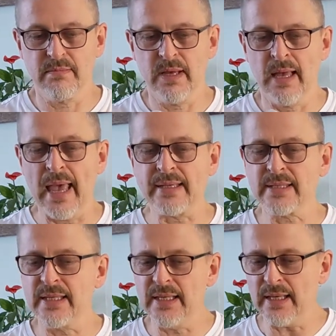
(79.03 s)
hex
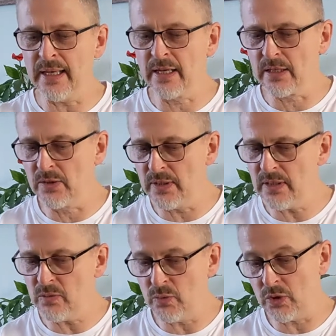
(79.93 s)
key included,
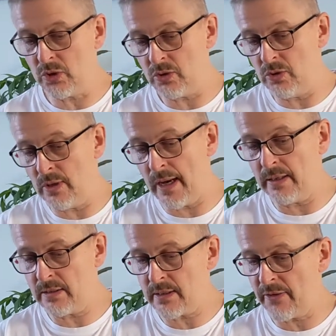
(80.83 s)
which is
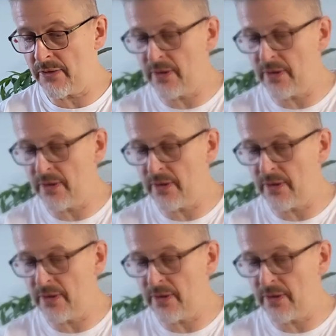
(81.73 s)
nice, I think.